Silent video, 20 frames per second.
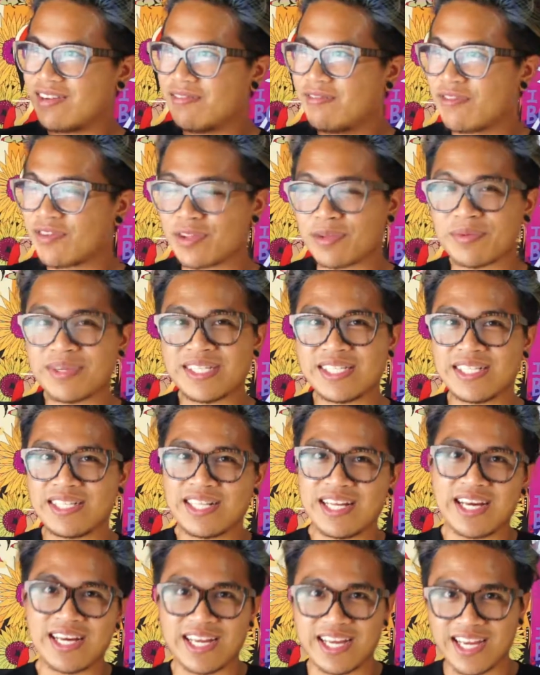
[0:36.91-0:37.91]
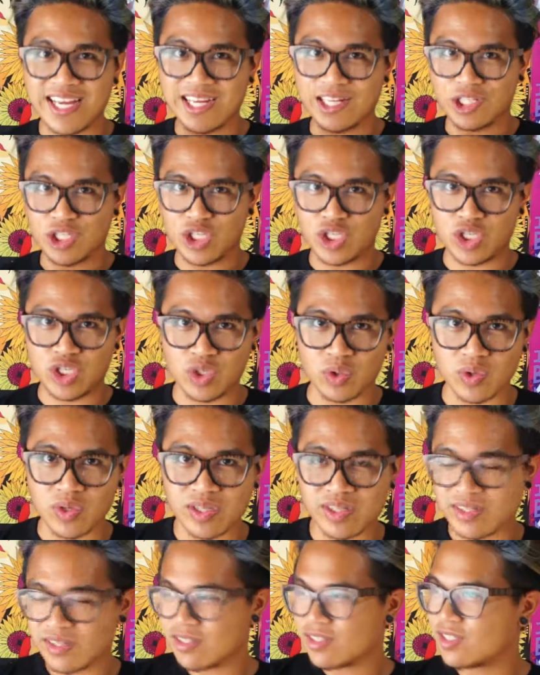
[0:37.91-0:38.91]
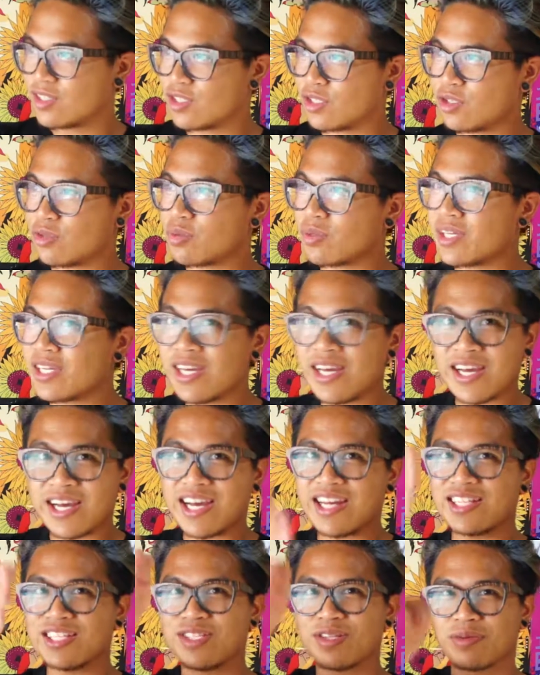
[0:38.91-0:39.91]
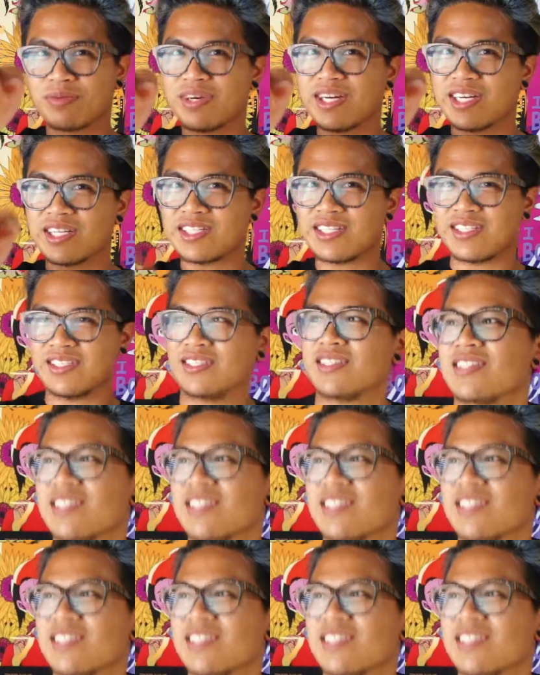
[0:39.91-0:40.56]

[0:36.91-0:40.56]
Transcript: for the reason that it's short, sweet, and direct.